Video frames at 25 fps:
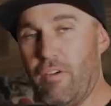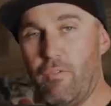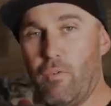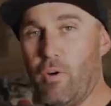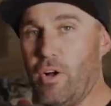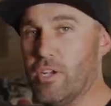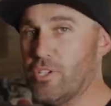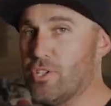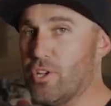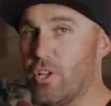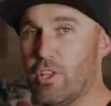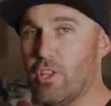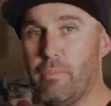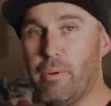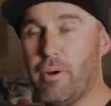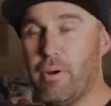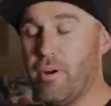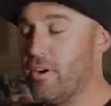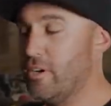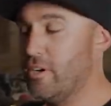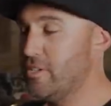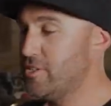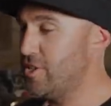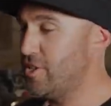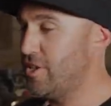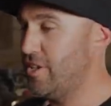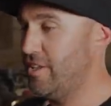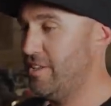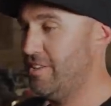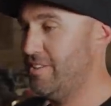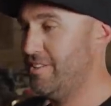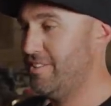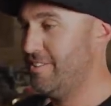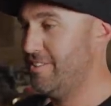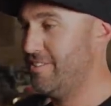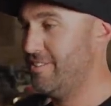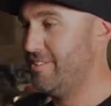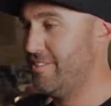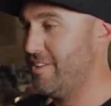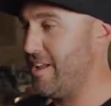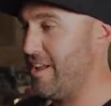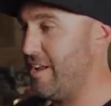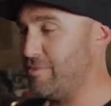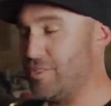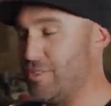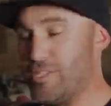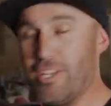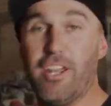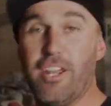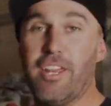I've watched all the parts.
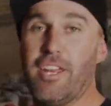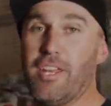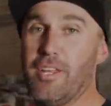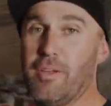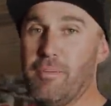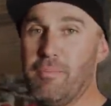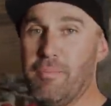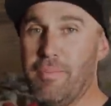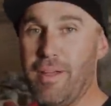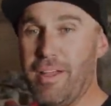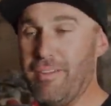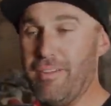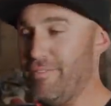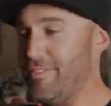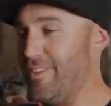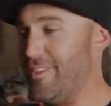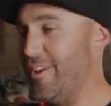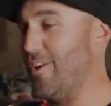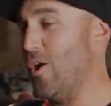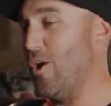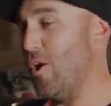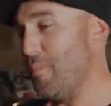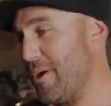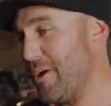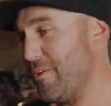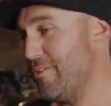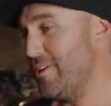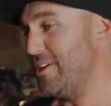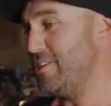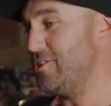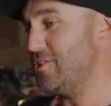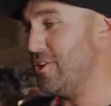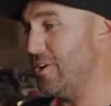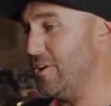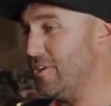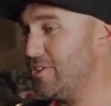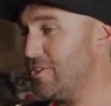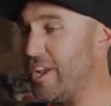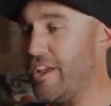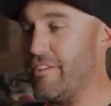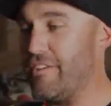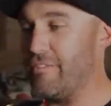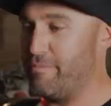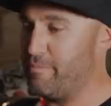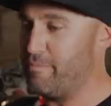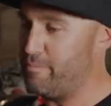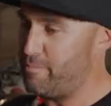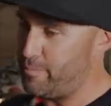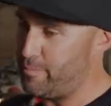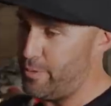I've studied them, I've done all my research, I've
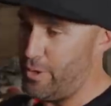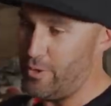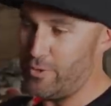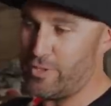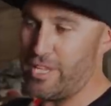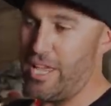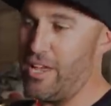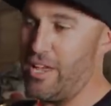broke